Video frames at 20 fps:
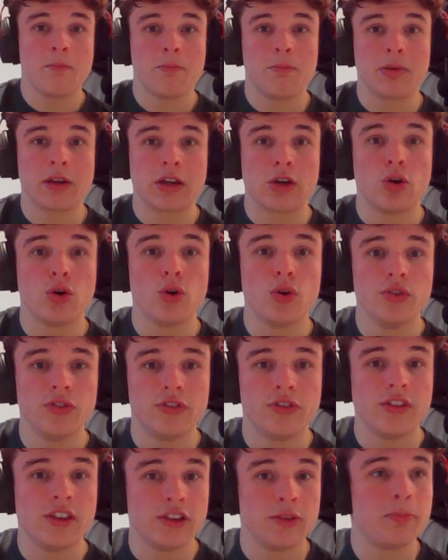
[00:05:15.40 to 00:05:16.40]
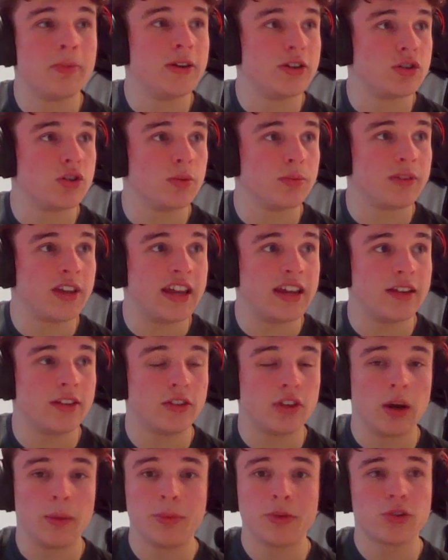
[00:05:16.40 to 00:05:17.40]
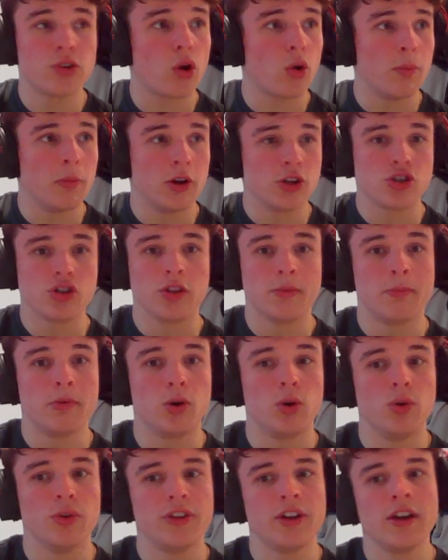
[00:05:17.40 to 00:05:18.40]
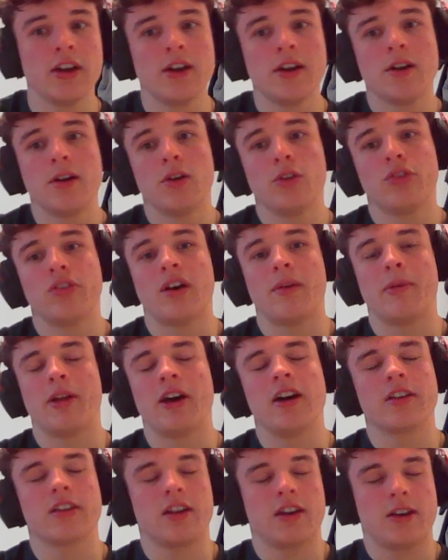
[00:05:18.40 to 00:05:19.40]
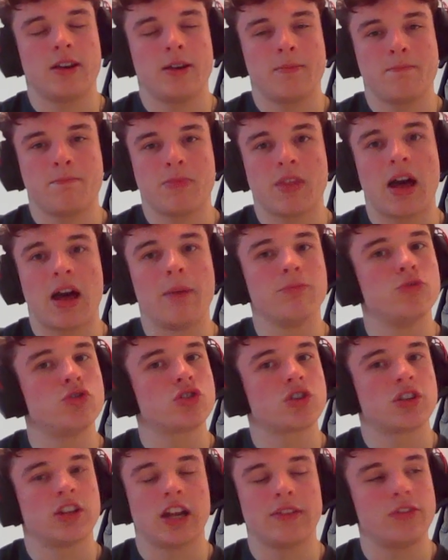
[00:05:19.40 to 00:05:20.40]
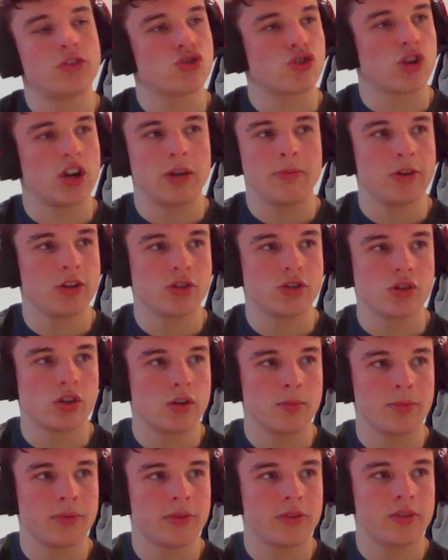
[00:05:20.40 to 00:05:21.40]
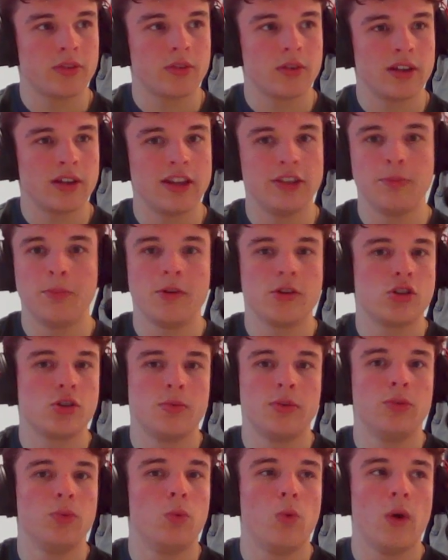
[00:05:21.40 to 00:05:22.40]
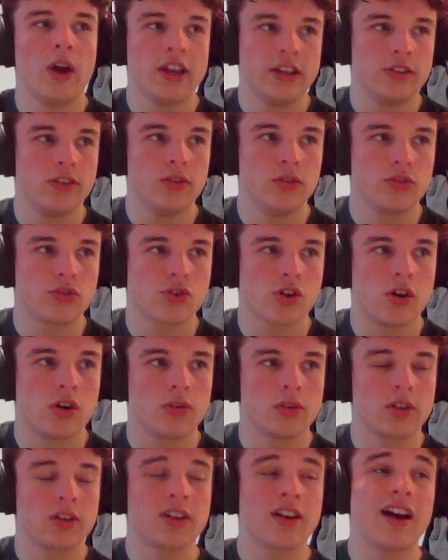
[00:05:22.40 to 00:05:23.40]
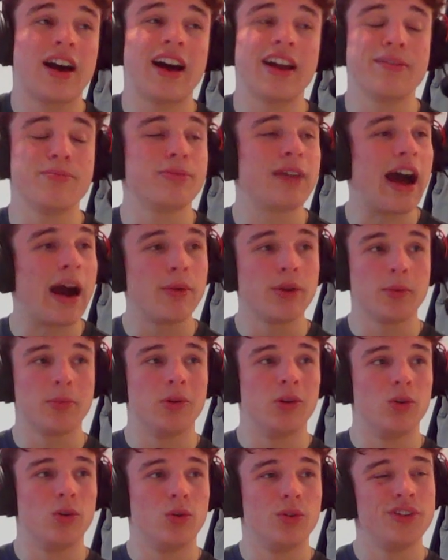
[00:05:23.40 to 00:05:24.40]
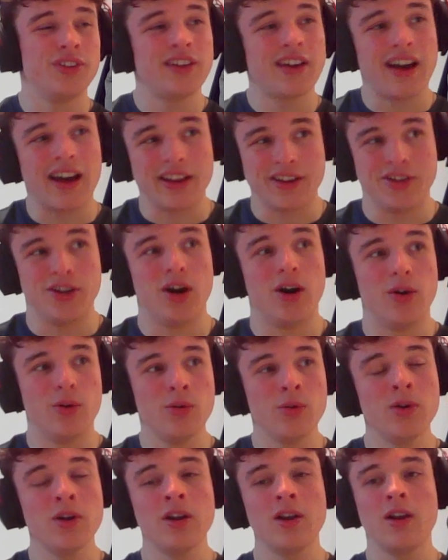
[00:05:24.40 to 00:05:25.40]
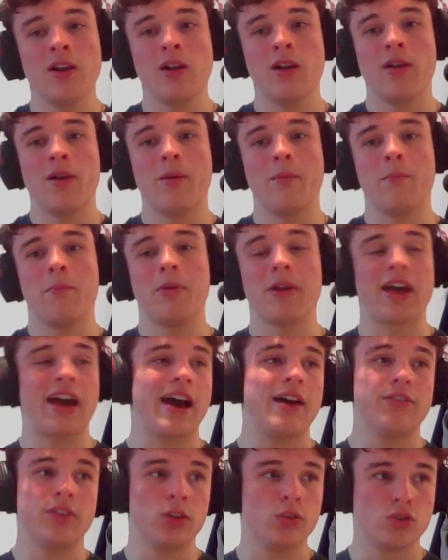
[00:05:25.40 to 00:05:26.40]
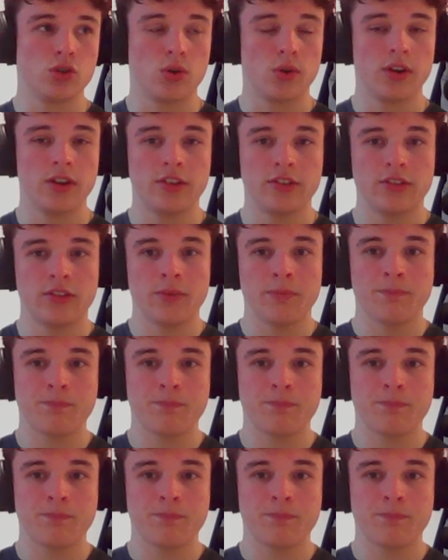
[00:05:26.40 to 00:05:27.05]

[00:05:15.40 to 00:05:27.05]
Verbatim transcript: because this bishop takes up so much of the board. So I'm like, okay, I'm just going to have to trade bishops. His bishop is way too strong. I'm down a pawn, I know. But I have no choice.